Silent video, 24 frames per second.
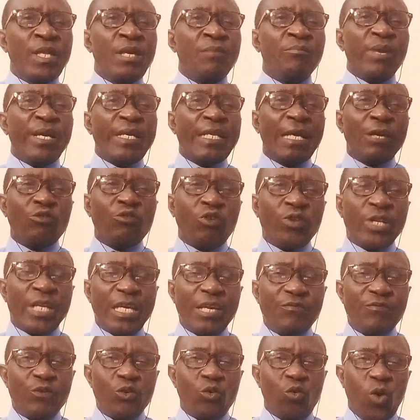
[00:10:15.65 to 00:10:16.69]
May the Lord
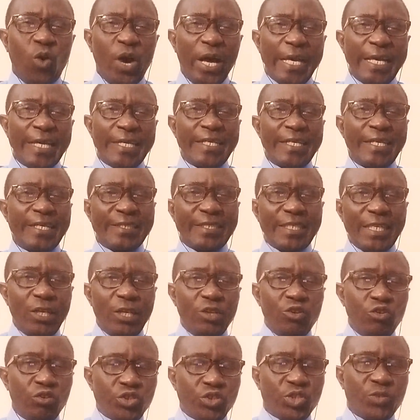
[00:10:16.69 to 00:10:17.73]
give you quietness
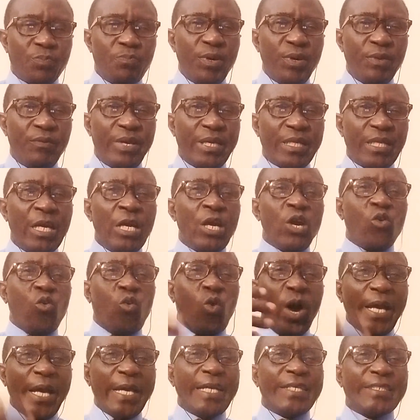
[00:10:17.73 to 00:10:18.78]
in your spirit,
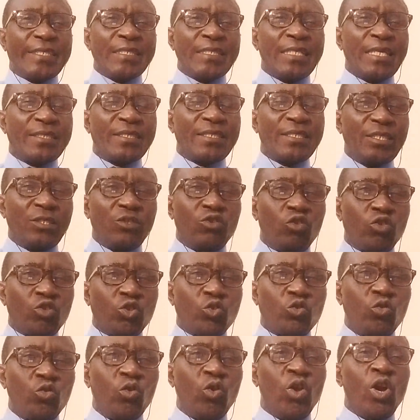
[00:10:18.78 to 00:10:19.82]
quietness in your
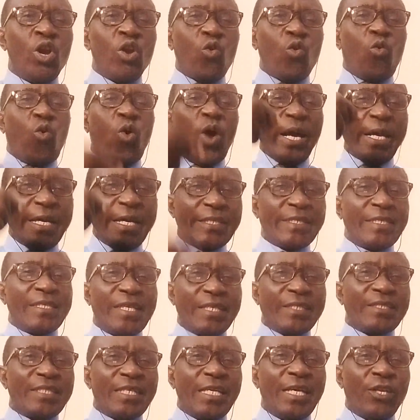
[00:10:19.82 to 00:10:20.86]
soul,
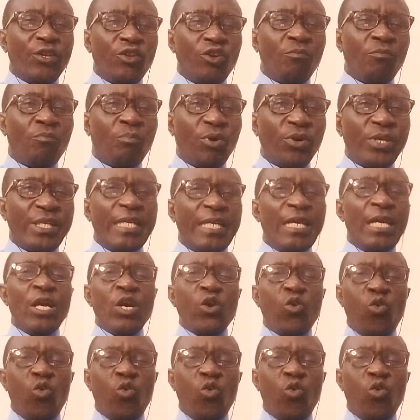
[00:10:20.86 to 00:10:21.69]
quietness in your body,